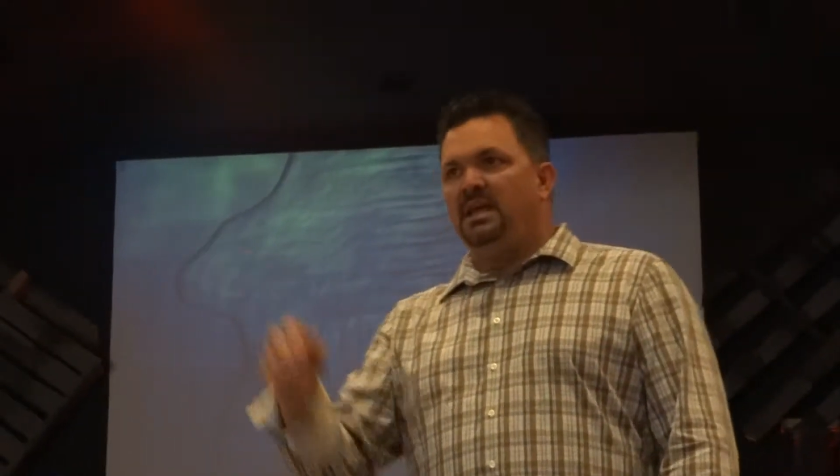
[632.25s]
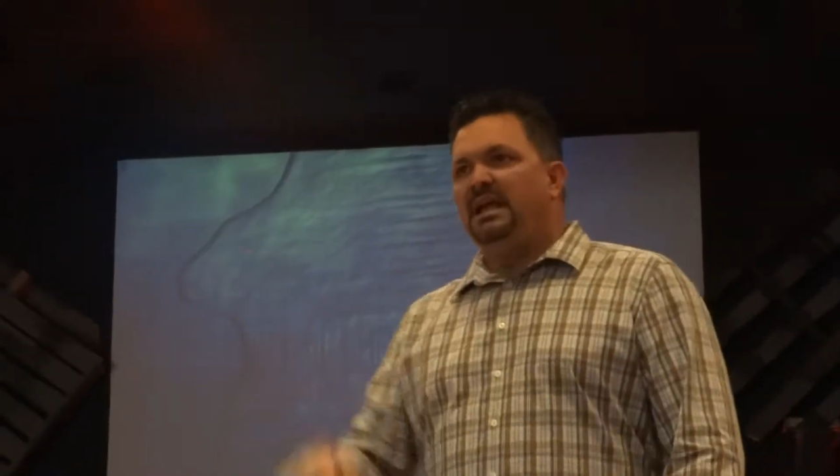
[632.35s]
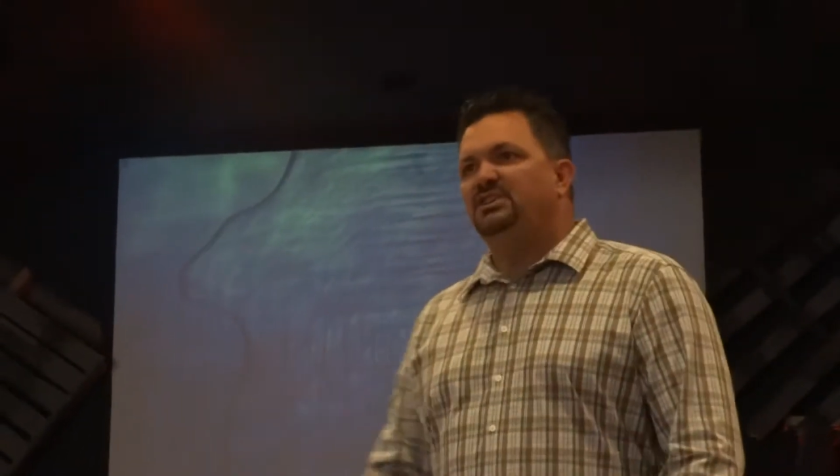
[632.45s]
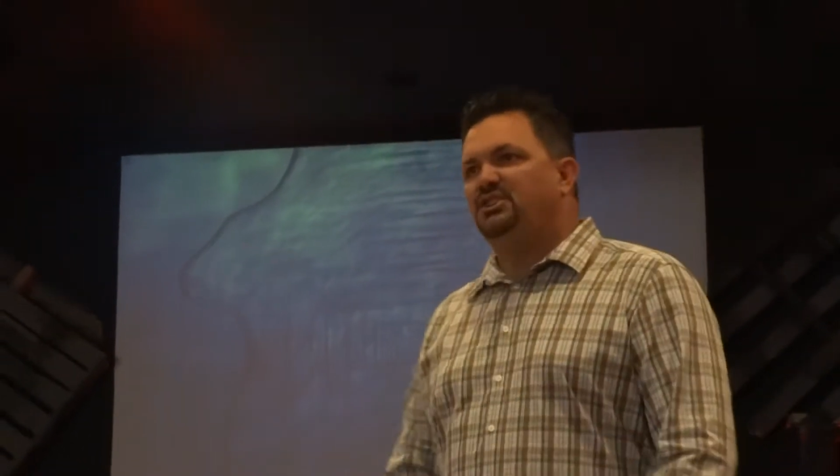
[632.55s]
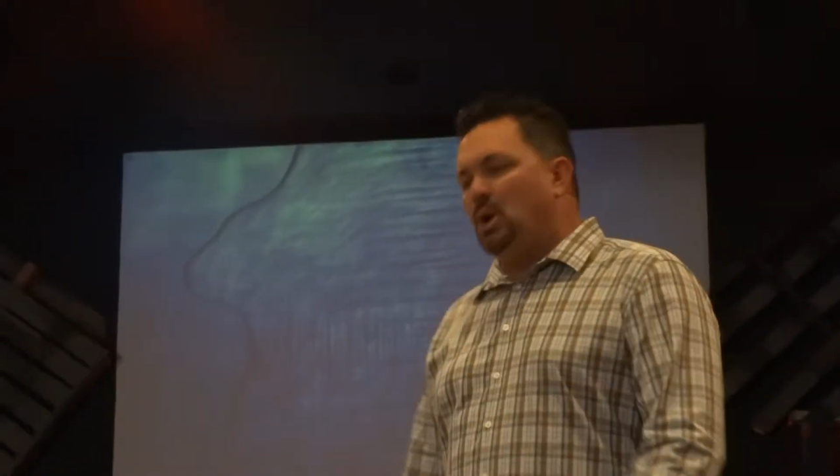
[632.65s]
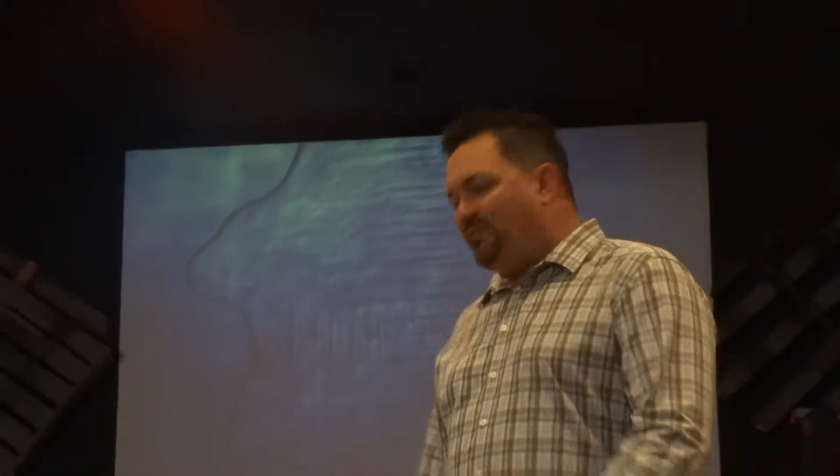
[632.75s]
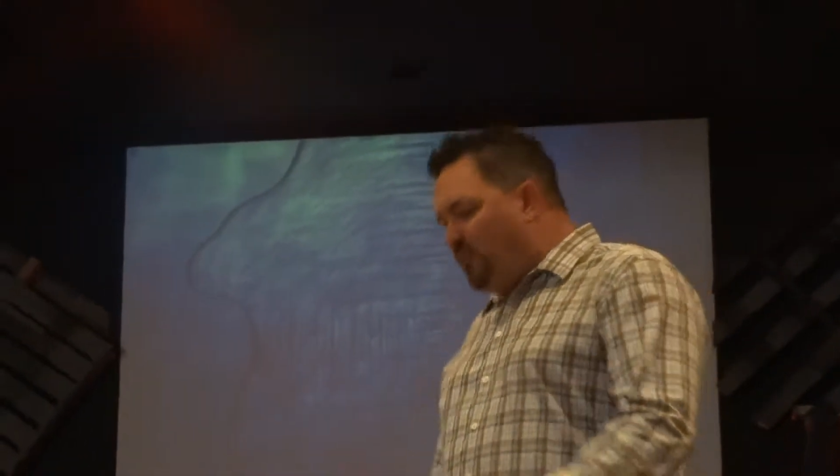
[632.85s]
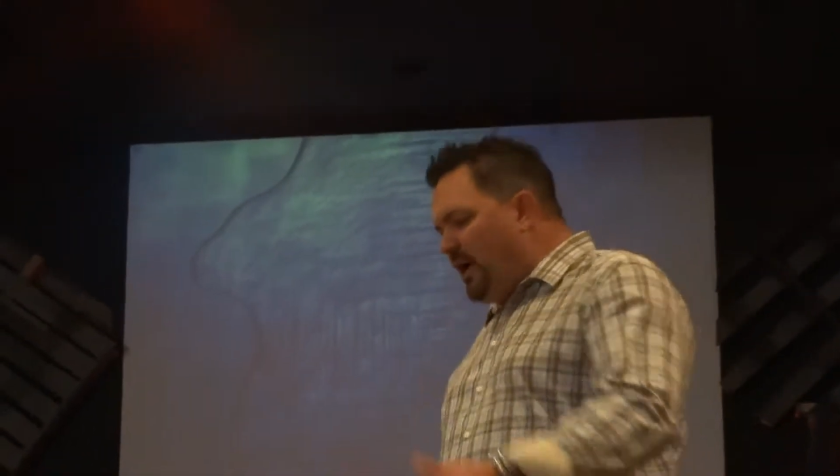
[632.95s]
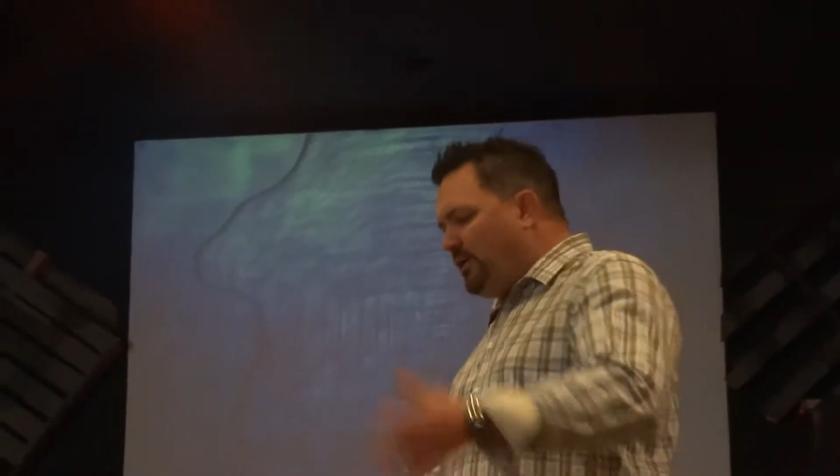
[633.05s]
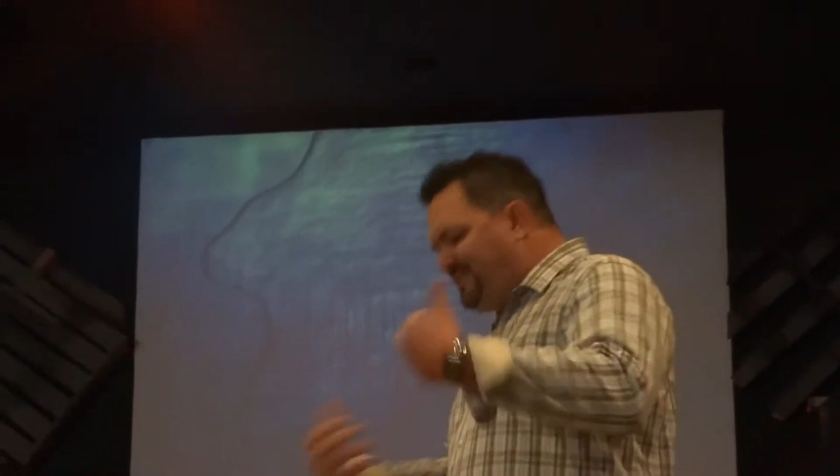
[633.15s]
And so if
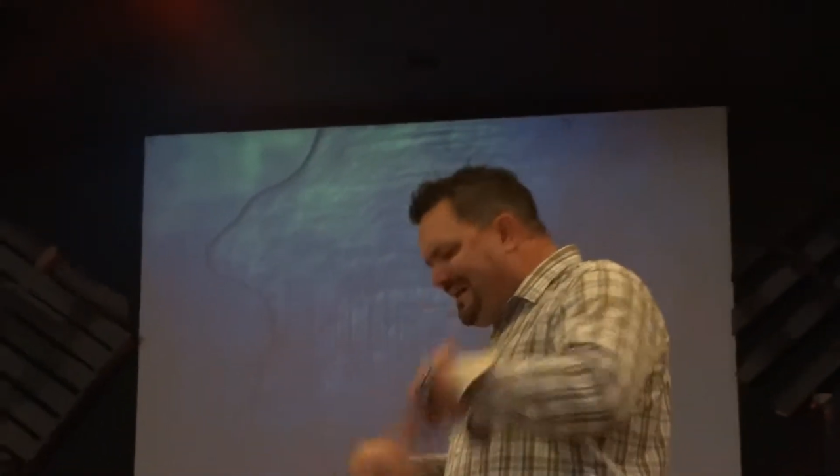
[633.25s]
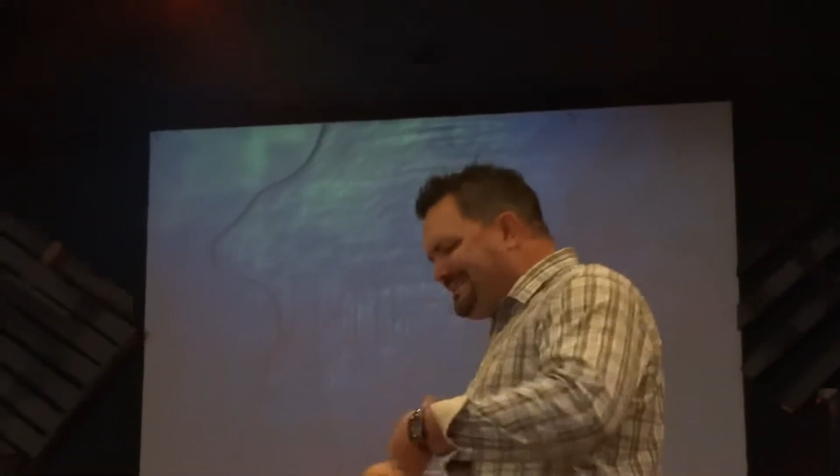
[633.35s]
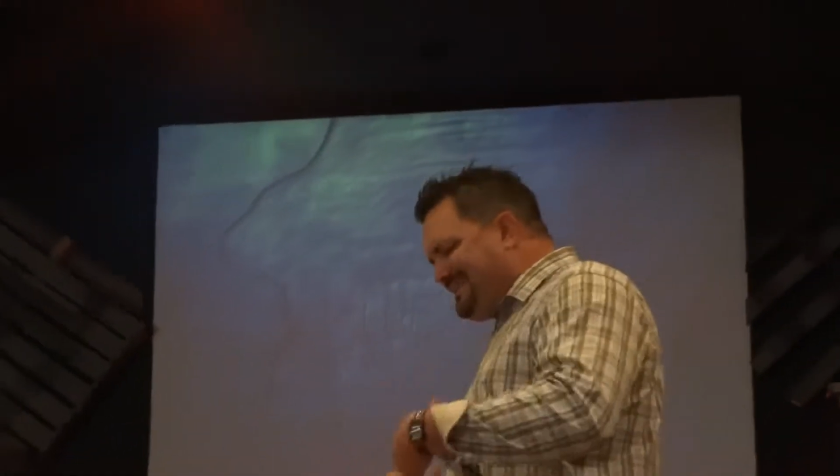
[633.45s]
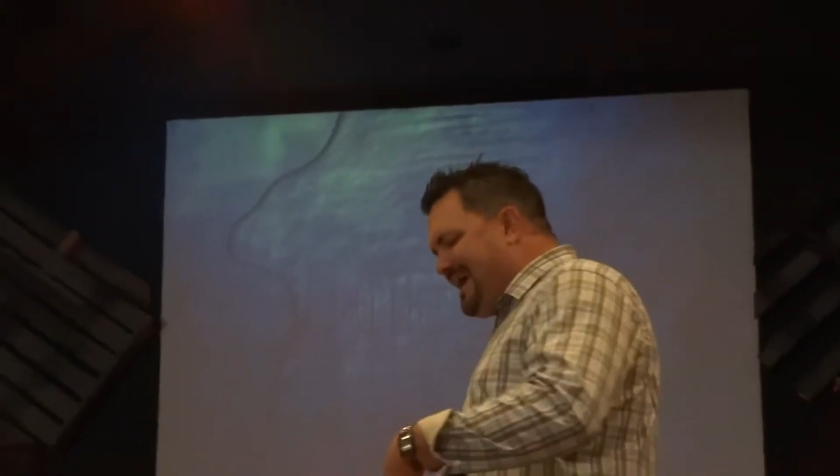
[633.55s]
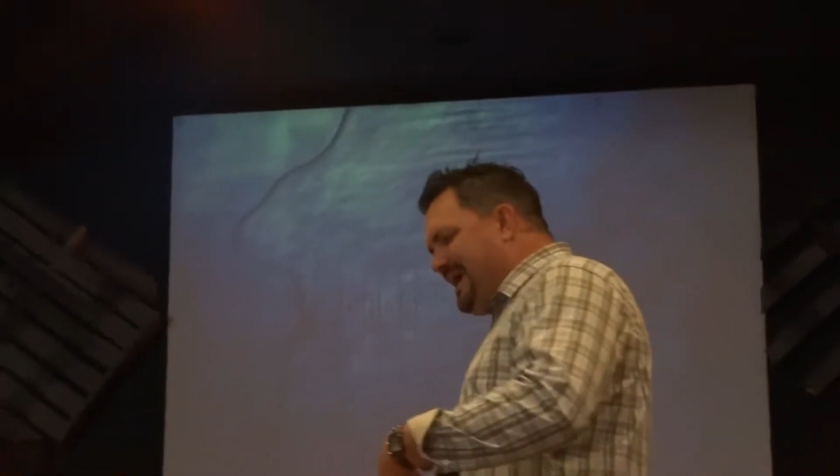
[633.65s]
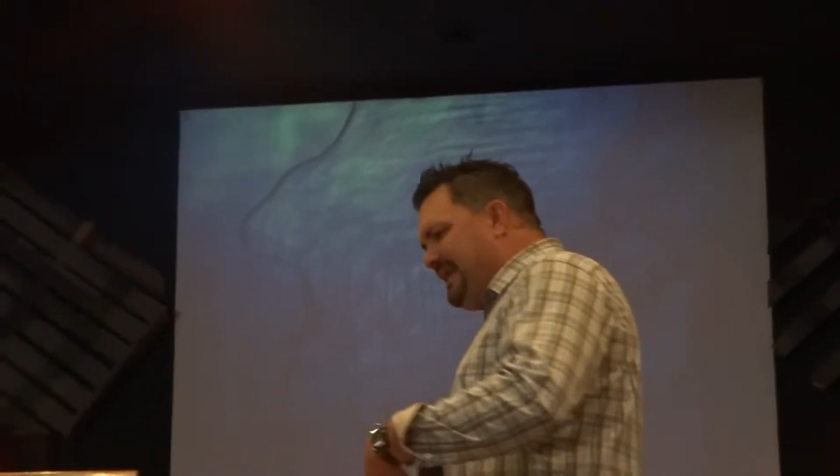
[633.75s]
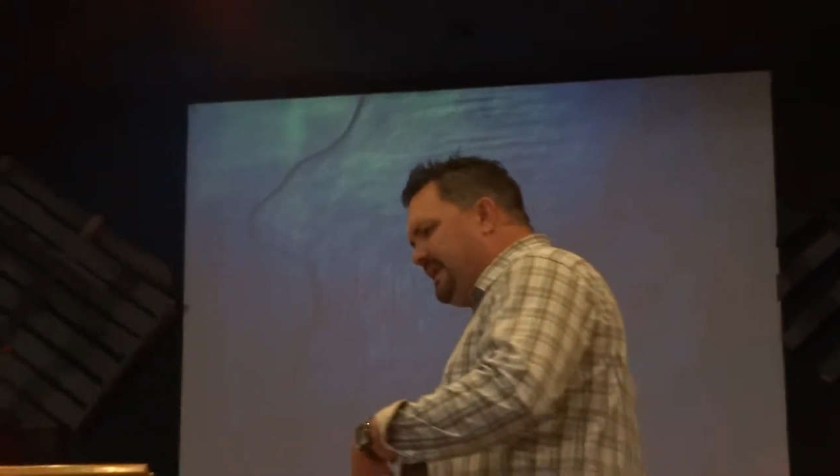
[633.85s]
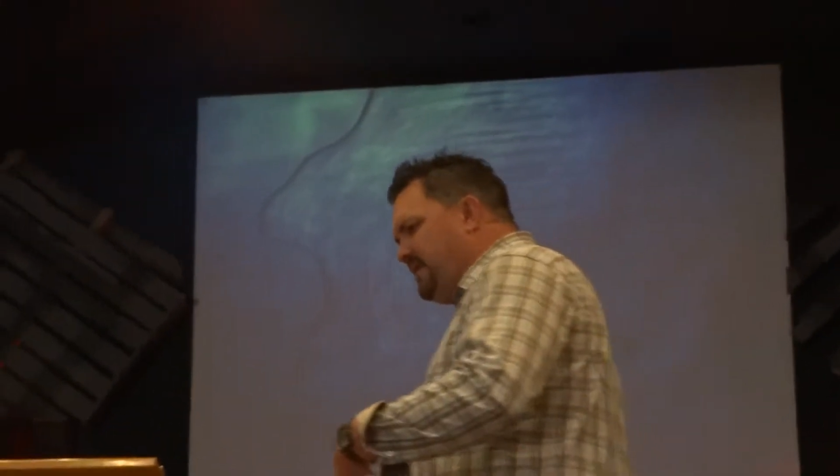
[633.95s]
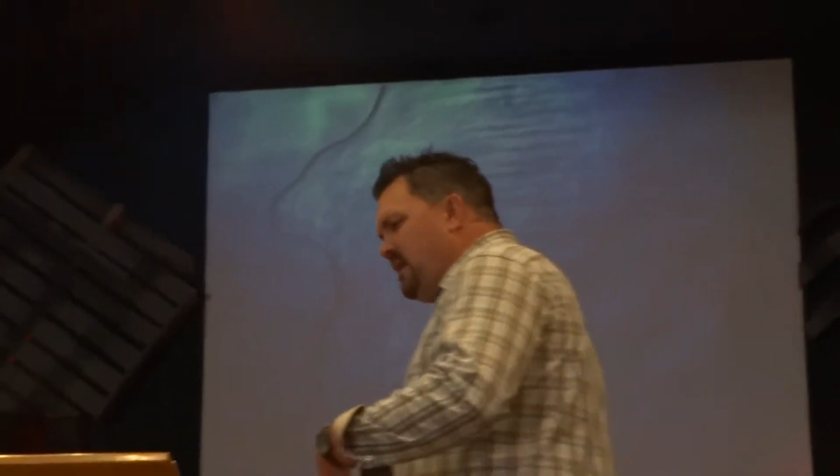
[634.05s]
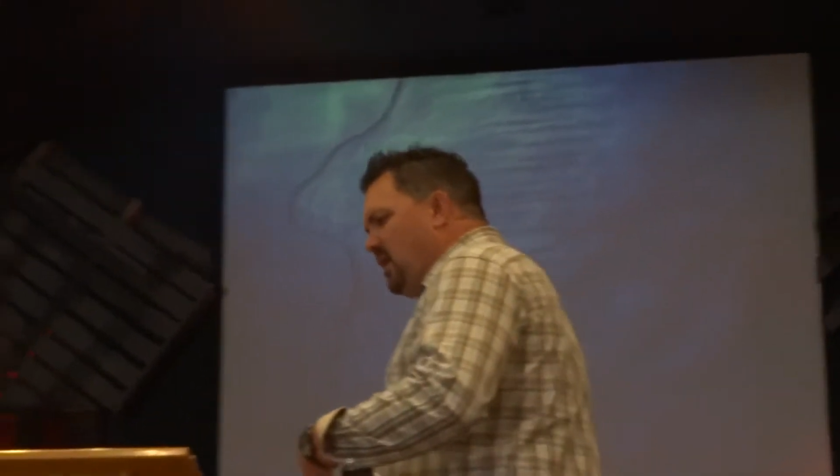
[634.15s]
we are
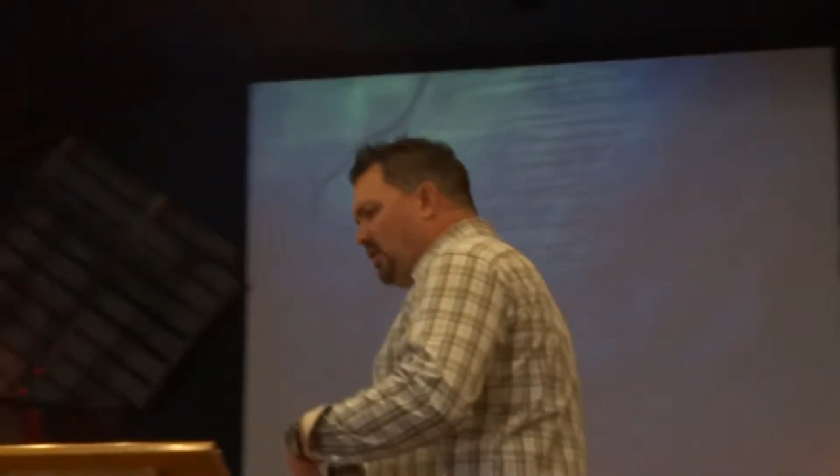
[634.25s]
dictated,